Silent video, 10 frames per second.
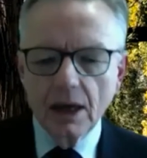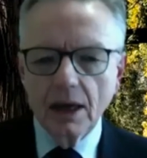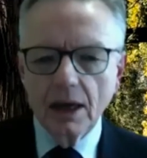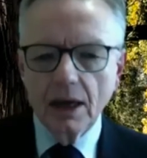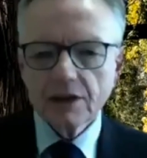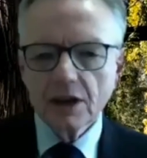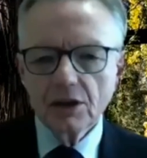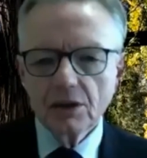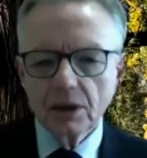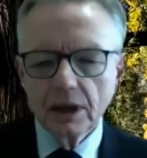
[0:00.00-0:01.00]

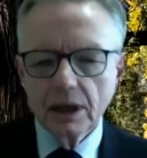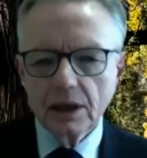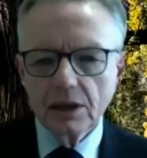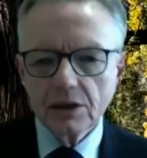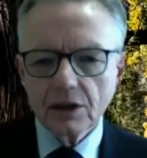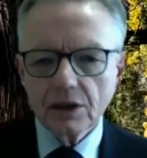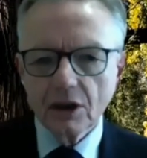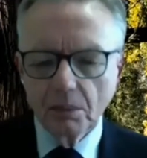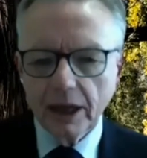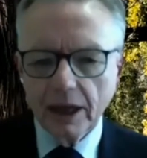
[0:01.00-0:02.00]
So it is a
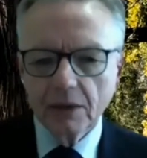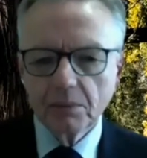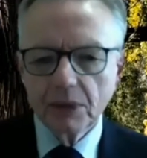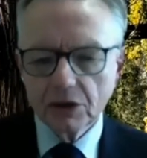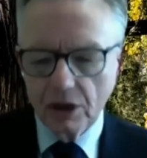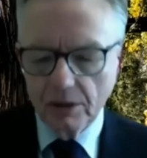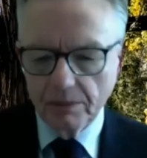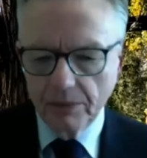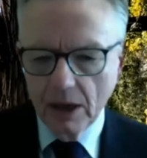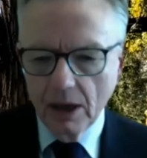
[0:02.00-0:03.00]
complicated picture.
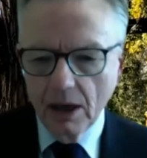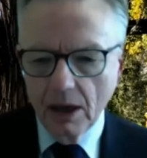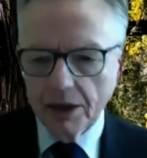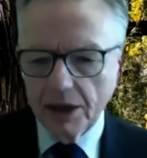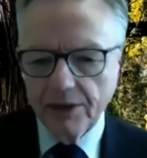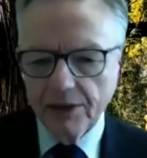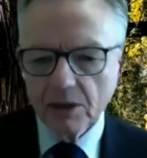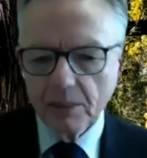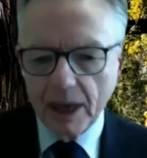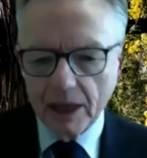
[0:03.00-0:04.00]
I don't think the
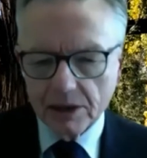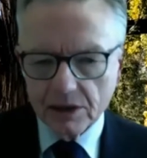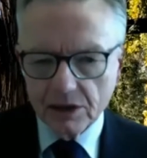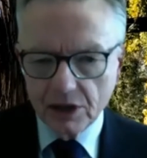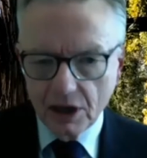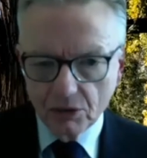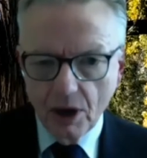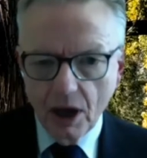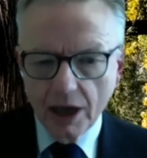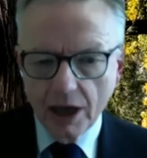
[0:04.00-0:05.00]
balance is yet
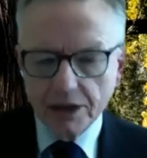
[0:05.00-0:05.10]
right.